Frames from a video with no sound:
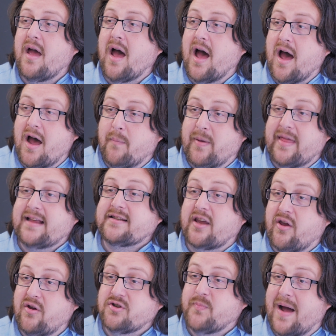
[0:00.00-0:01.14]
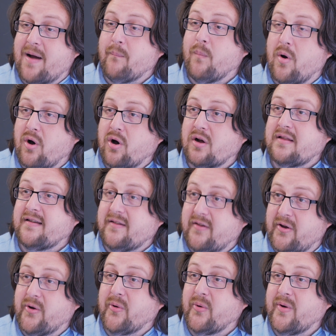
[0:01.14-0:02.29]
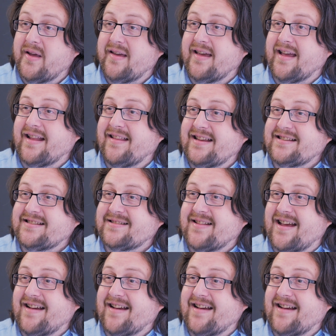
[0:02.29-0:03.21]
but there's a huge amount more to do in these